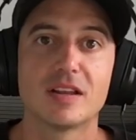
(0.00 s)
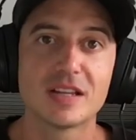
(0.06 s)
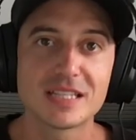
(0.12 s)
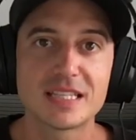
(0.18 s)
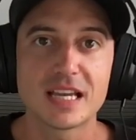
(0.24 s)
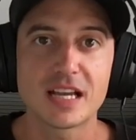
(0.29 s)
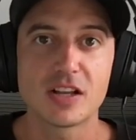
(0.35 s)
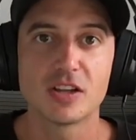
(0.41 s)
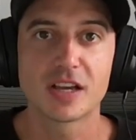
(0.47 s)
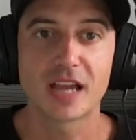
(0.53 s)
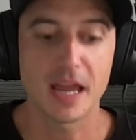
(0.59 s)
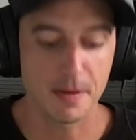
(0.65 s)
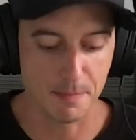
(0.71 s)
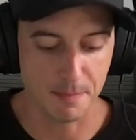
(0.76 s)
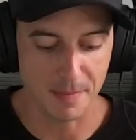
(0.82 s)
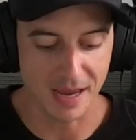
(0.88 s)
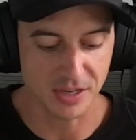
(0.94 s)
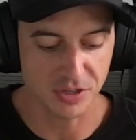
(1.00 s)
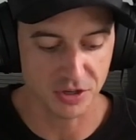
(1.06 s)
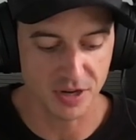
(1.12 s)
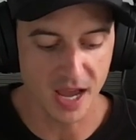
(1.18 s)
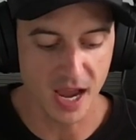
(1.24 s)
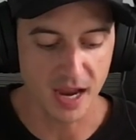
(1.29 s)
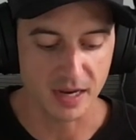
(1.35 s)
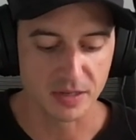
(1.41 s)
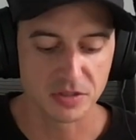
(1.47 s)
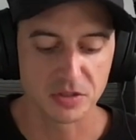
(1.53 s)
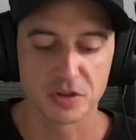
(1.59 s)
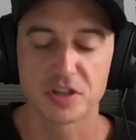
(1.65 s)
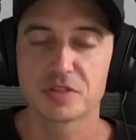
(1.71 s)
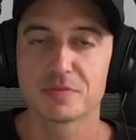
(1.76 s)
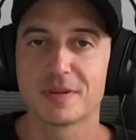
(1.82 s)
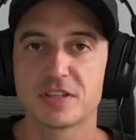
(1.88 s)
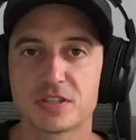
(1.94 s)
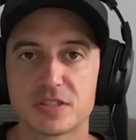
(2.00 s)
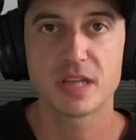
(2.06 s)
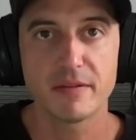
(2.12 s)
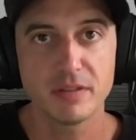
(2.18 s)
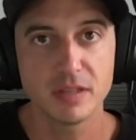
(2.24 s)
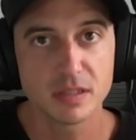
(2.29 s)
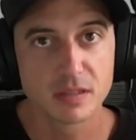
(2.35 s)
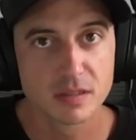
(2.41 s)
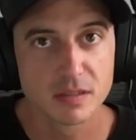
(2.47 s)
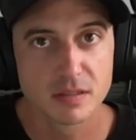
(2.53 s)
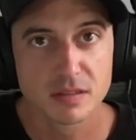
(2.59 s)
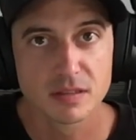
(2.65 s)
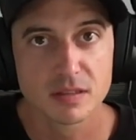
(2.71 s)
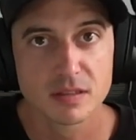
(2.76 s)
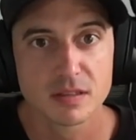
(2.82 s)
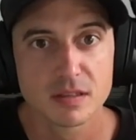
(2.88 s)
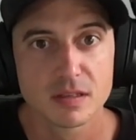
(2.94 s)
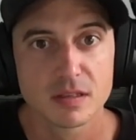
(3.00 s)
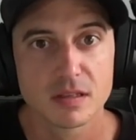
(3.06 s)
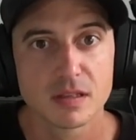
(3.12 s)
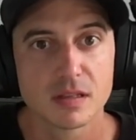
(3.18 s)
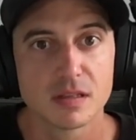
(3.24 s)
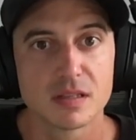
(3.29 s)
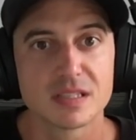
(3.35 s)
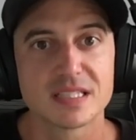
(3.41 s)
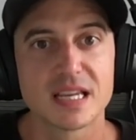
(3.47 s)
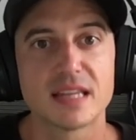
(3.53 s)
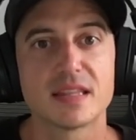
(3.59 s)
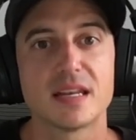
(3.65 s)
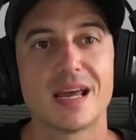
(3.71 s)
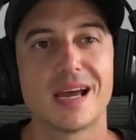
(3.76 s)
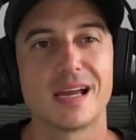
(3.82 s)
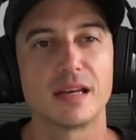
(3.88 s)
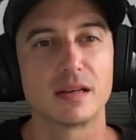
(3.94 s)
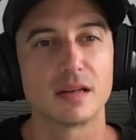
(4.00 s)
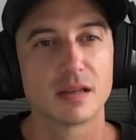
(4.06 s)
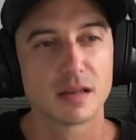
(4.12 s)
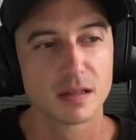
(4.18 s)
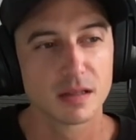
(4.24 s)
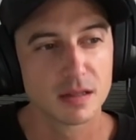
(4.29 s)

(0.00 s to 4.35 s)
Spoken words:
let's take a look at major 9. So here's major 7. Let's add the 9.